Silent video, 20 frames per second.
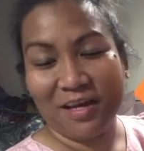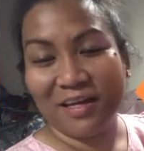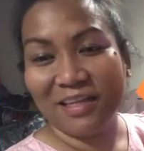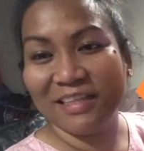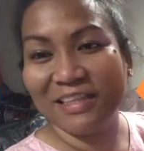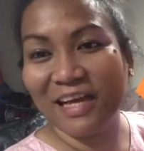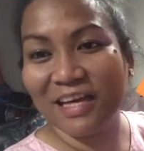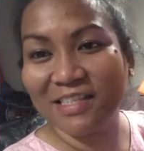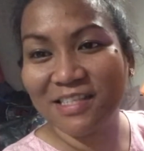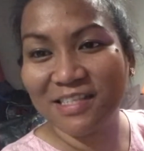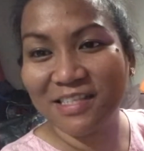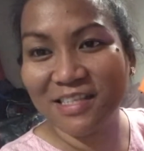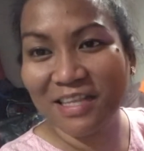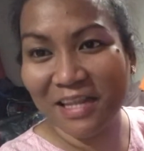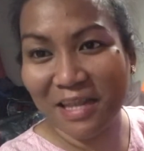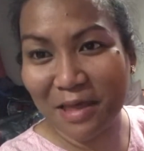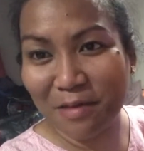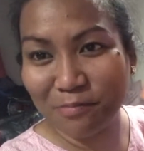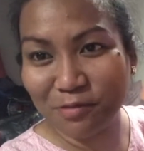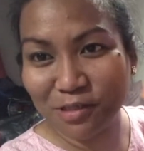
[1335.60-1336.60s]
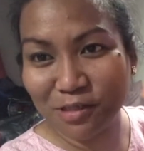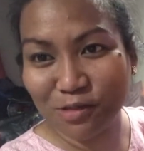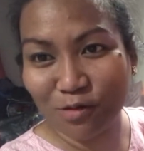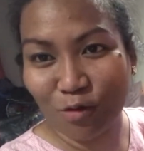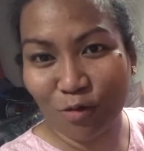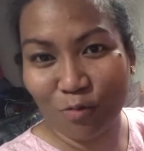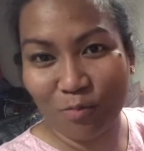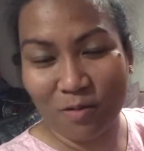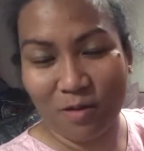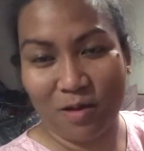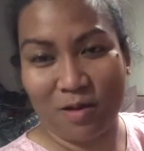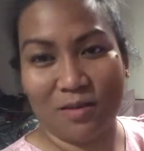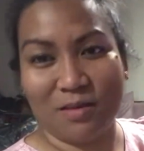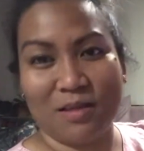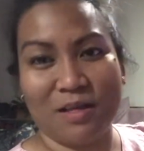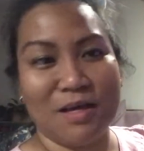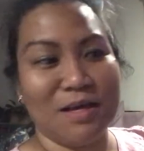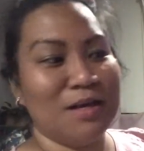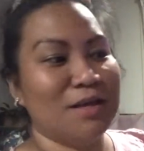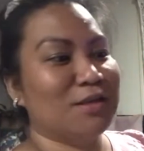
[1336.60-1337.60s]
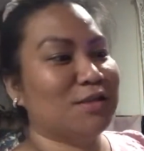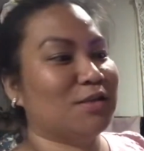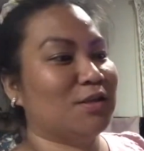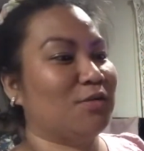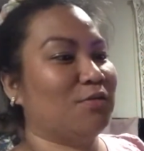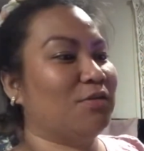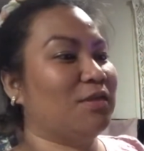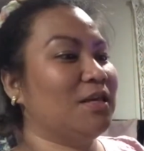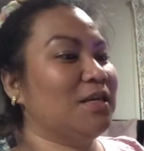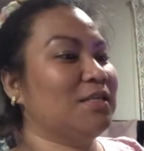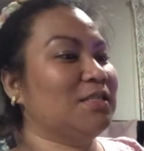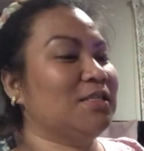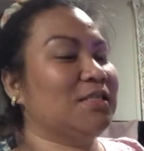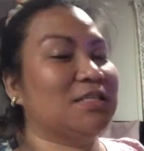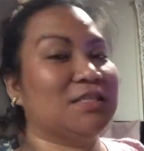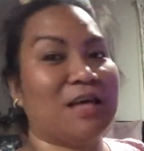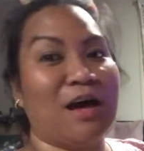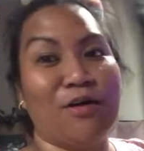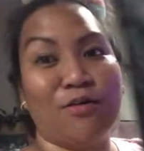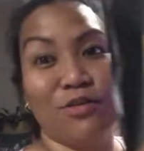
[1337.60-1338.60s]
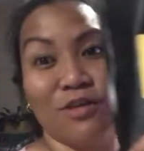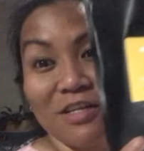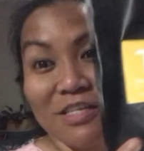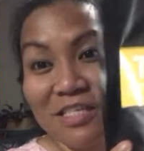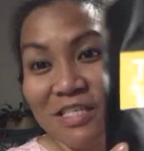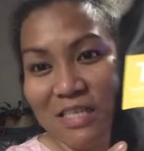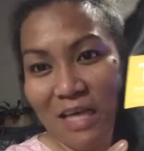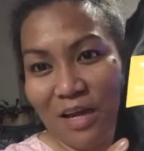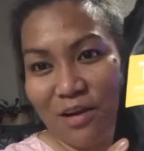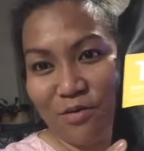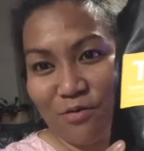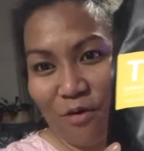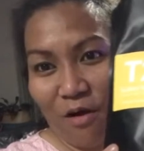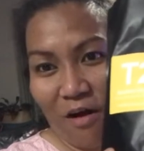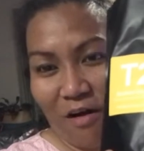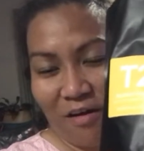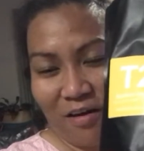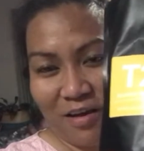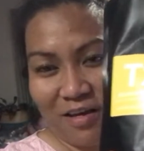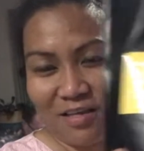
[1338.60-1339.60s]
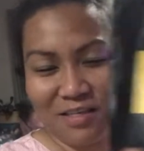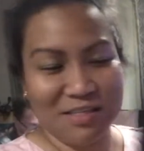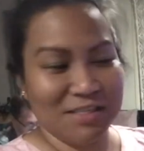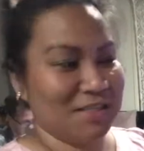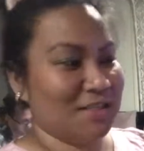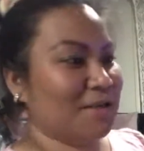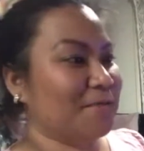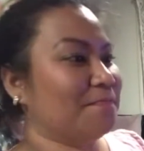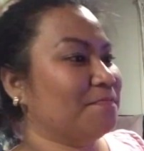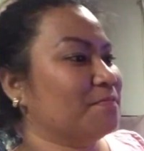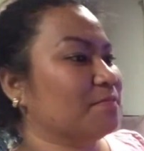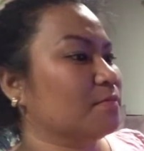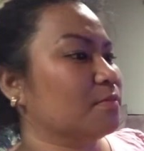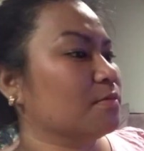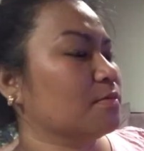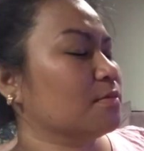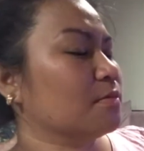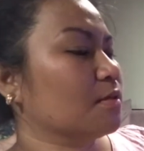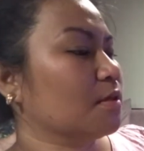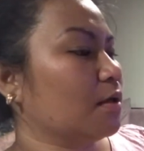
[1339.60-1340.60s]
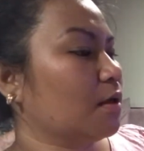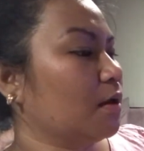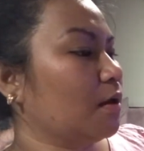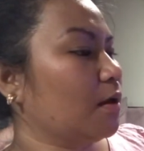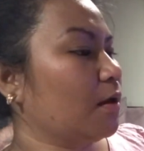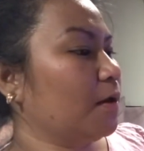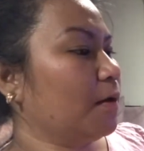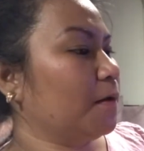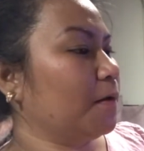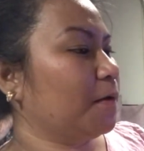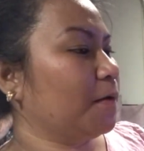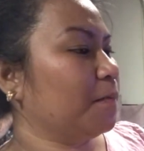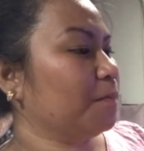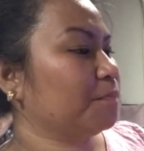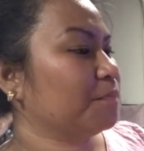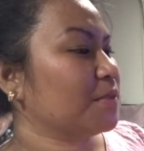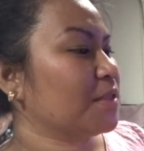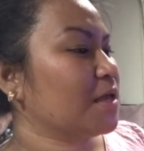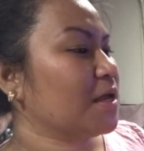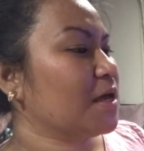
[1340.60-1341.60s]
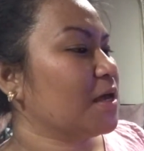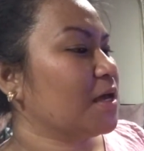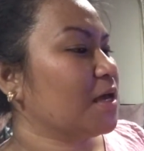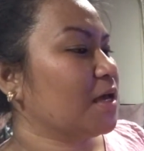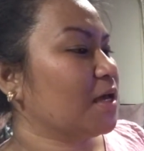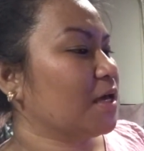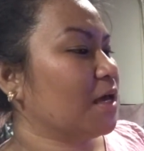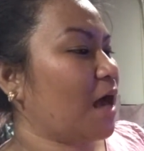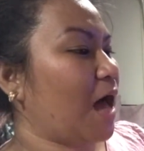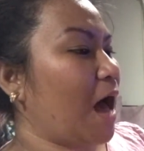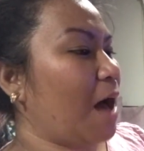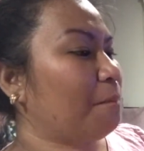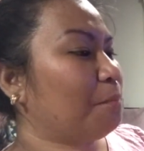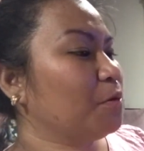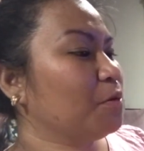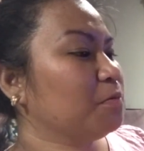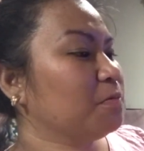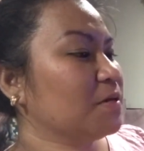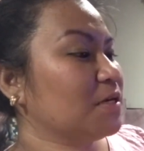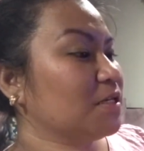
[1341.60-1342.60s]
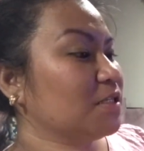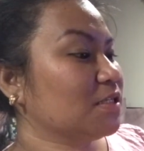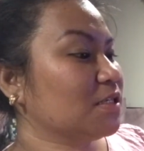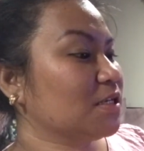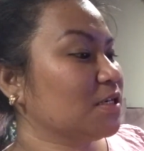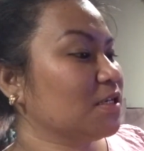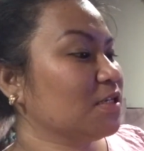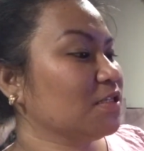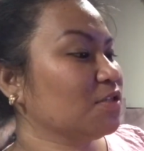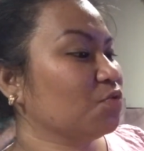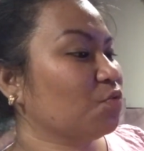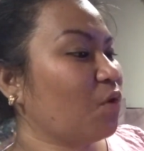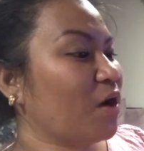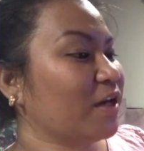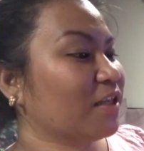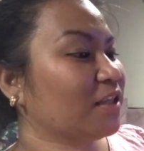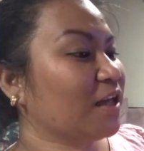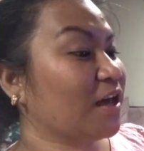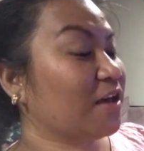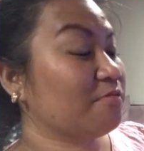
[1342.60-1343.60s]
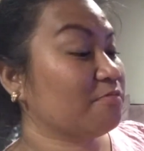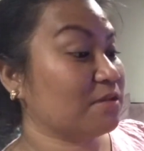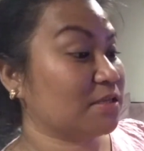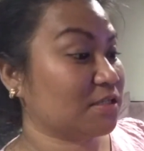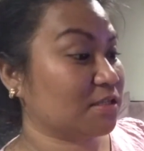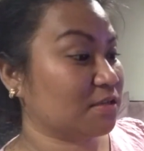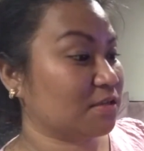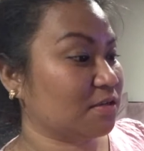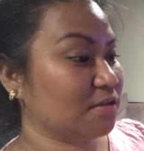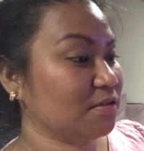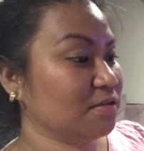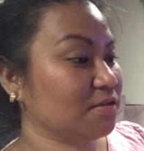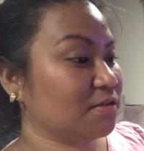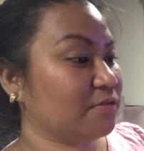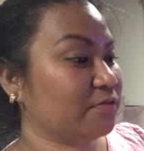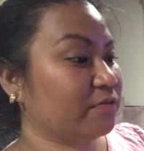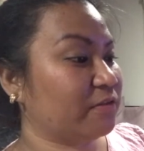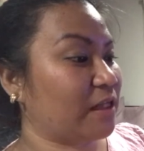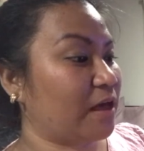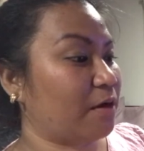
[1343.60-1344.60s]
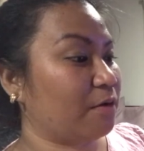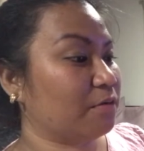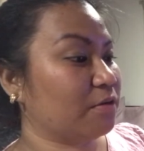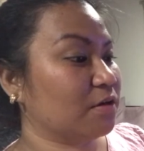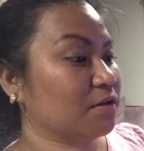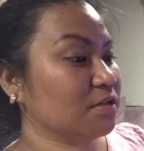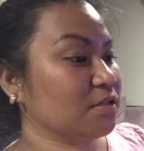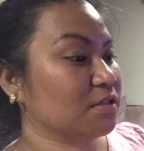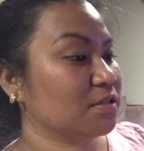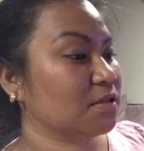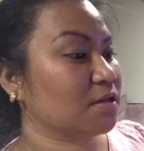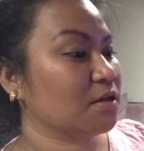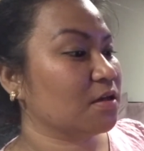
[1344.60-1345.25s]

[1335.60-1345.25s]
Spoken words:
That's the lemon sorbet. So this Southern Sunrise, apple pieces, white hibiscus flowers,